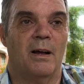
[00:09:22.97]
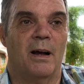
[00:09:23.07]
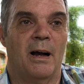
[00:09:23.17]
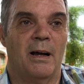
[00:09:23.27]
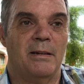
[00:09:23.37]

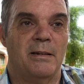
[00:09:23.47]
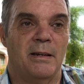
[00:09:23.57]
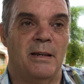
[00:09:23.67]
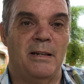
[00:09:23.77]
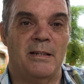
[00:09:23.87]
and
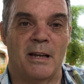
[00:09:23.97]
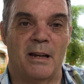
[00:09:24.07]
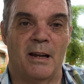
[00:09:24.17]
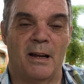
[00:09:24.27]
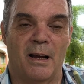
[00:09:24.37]
he
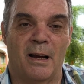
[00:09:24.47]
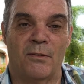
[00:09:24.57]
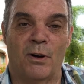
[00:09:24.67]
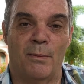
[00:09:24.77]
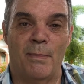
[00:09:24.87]
said, I've got a